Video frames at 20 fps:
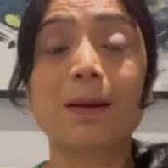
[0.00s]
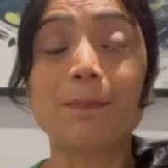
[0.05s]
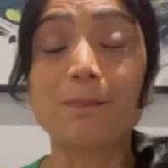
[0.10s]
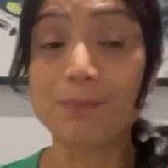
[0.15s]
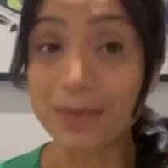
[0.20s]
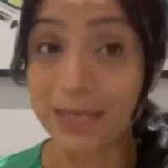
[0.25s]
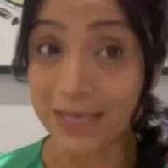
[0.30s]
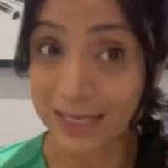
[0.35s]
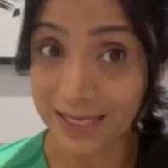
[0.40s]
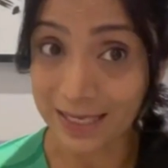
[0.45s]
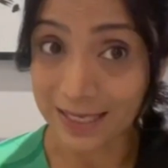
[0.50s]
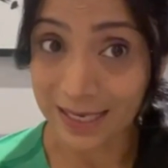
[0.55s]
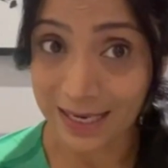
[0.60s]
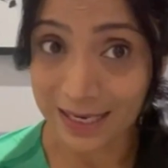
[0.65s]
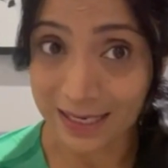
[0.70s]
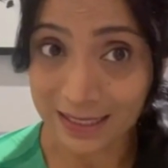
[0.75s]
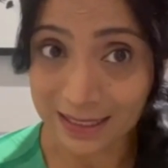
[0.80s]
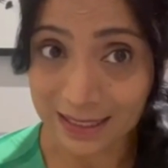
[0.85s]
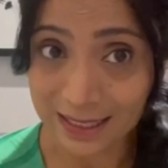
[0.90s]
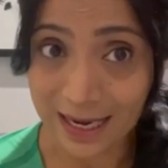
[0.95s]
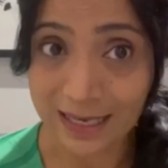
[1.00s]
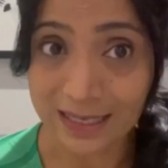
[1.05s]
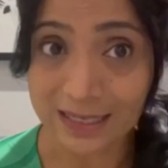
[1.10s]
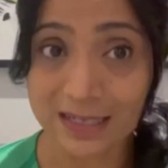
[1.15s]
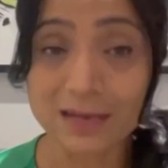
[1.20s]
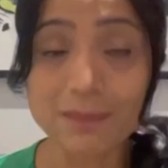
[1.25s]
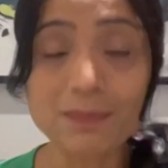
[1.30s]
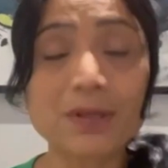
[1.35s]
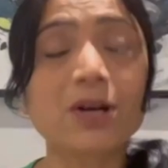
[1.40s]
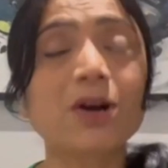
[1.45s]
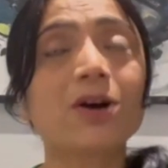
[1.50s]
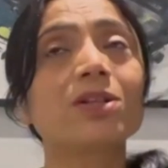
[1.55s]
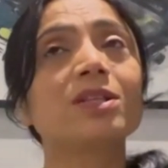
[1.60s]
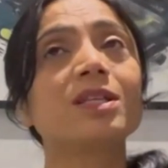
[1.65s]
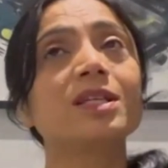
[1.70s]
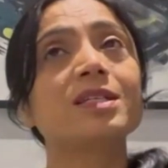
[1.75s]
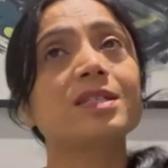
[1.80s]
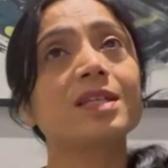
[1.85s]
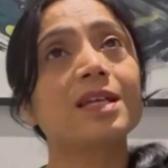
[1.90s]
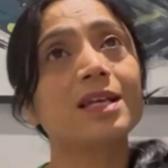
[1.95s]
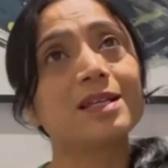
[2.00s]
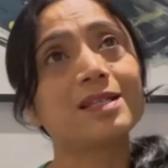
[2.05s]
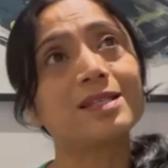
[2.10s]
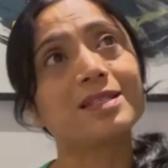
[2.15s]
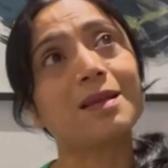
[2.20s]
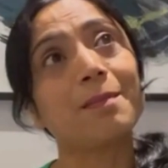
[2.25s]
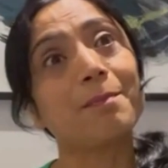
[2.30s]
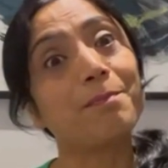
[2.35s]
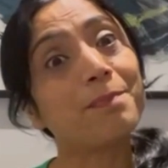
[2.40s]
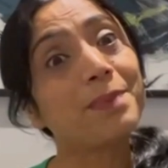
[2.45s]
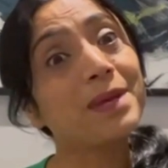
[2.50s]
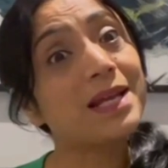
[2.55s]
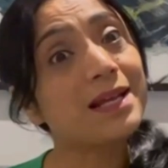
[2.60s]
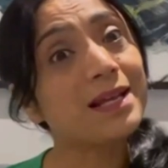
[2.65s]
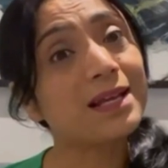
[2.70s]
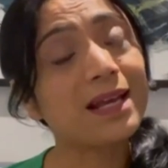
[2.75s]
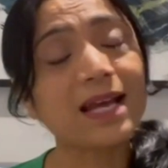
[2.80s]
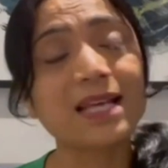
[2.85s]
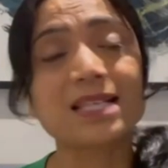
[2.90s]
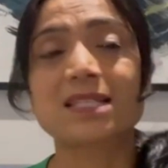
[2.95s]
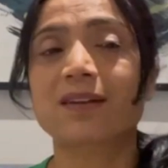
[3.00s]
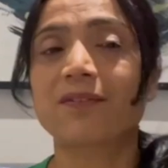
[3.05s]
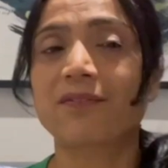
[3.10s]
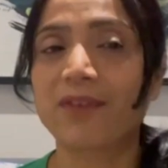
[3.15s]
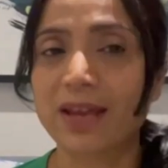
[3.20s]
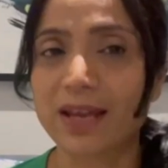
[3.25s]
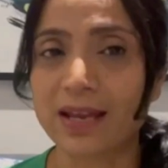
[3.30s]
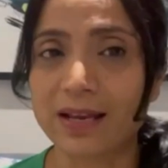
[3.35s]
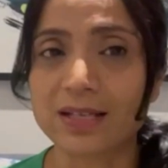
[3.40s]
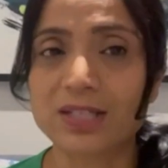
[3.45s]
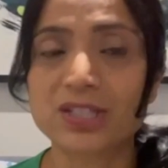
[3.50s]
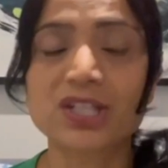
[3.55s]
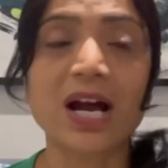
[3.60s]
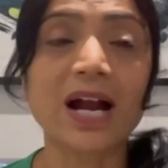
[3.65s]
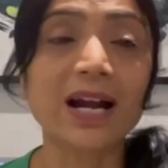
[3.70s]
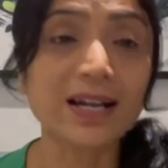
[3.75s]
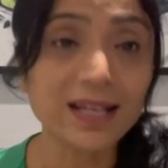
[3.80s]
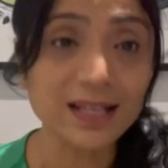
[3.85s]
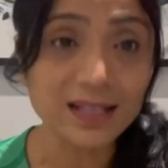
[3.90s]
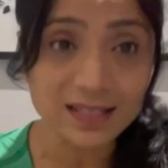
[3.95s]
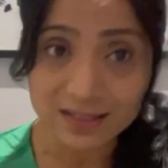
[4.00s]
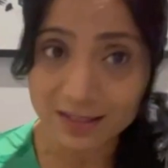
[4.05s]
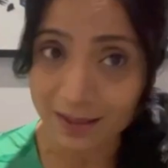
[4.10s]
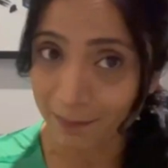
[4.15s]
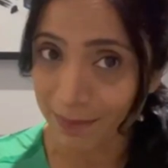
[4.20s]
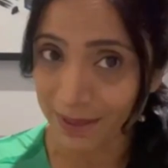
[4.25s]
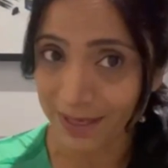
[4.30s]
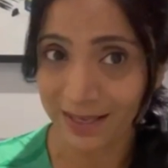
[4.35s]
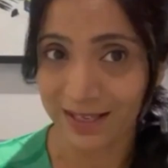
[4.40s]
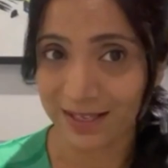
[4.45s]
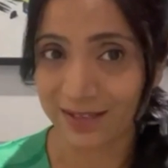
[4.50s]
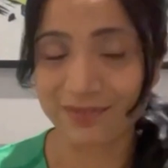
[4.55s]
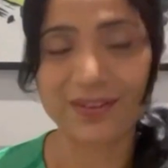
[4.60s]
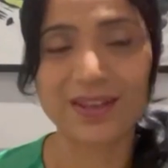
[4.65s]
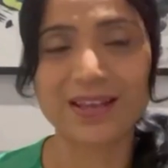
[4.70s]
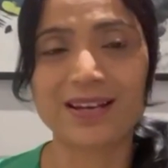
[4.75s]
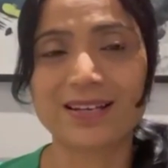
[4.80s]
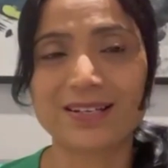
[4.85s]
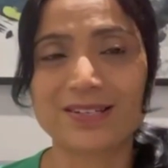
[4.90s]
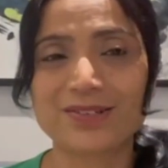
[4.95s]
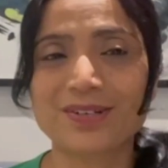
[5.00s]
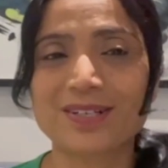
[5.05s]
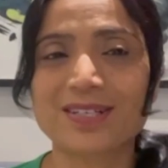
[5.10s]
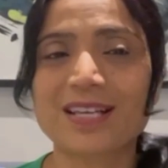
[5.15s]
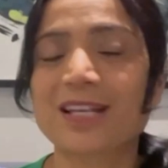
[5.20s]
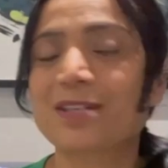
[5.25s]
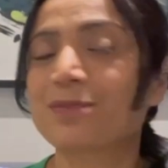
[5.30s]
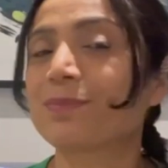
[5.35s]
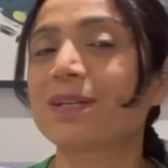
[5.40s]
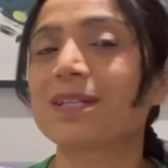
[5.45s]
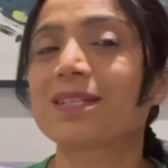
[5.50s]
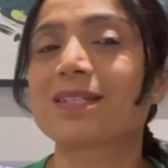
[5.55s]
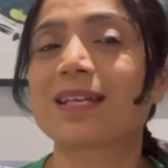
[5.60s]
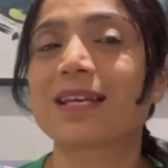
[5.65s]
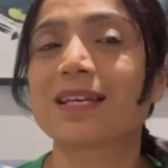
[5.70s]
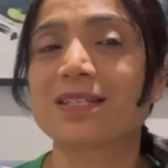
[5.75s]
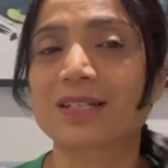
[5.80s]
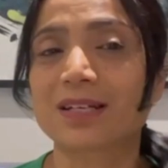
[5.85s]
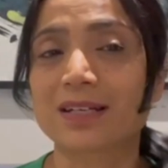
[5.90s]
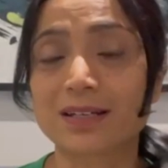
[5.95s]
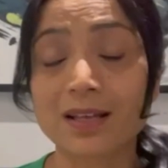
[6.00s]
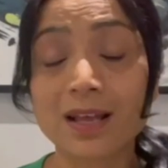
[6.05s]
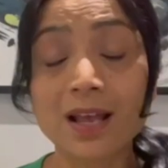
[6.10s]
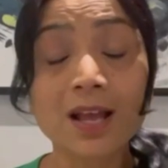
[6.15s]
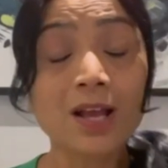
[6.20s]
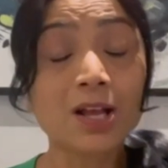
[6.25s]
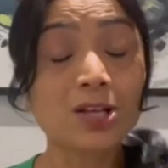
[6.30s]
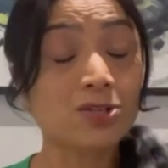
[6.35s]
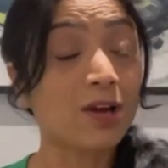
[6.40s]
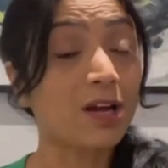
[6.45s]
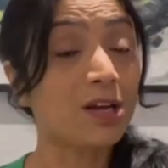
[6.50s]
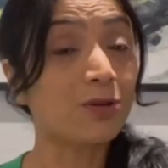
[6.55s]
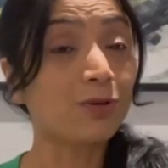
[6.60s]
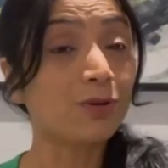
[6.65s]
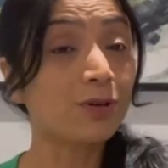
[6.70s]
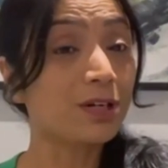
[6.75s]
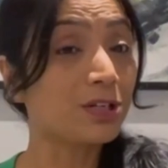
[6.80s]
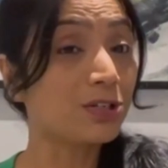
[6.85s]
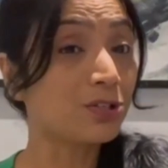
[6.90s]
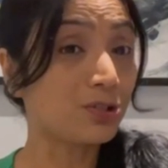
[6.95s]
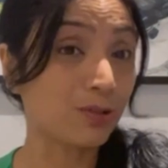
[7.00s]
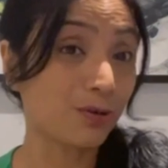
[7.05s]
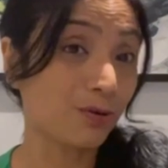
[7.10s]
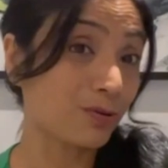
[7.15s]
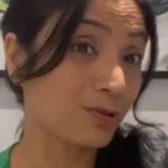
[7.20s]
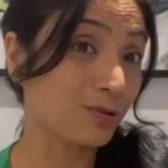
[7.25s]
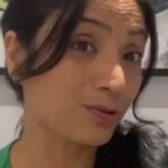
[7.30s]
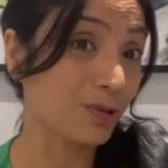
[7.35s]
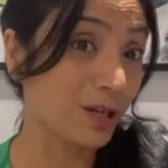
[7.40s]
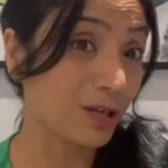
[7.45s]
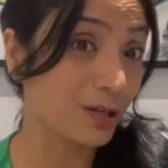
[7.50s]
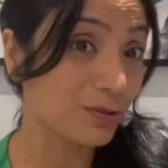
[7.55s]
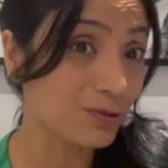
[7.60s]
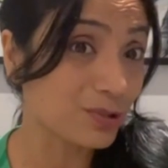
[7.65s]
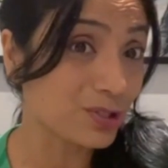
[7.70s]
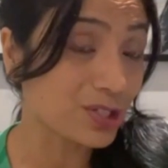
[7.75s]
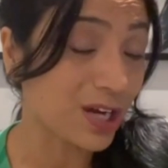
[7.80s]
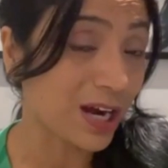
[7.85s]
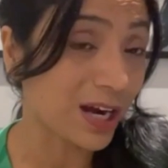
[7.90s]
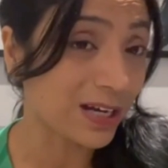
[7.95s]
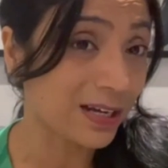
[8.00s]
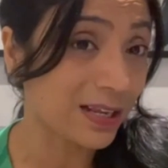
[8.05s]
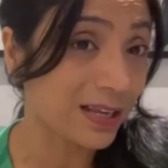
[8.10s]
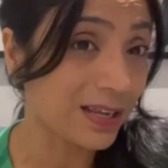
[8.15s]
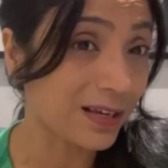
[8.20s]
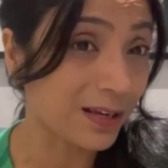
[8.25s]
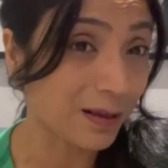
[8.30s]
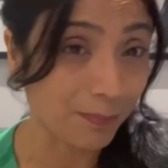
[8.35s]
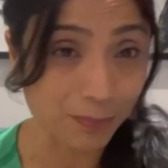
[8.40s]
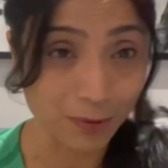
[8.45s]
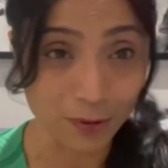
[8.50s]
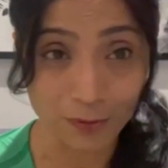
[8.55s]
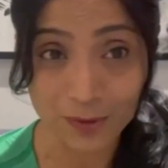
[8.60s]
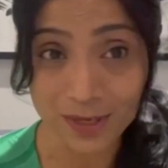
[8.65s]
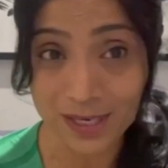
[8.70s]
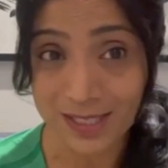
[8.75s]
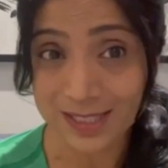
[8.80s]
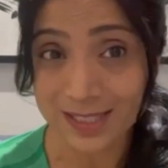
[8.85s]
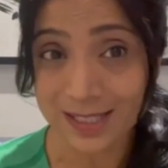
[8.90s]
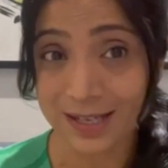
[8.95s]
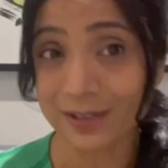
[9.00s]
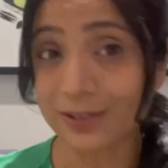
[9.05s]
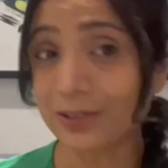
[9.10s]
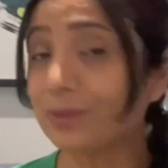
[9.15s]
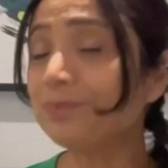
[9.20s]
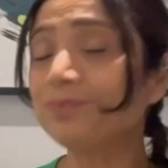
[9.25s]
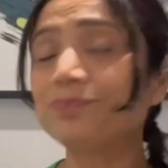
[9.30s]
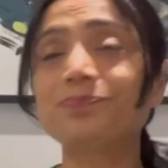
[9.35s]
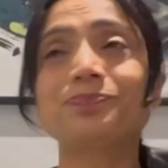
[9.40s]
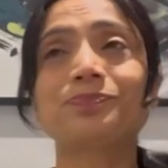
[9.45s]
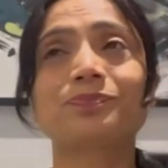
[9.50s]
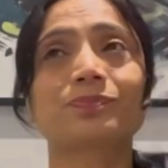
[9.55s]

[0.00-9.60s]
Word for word: completing it incorrectly, because this is the biggest fail. Charting is the biggest fail in your assessment station. So I already shown you the NEWS charting a couple of weeks ago.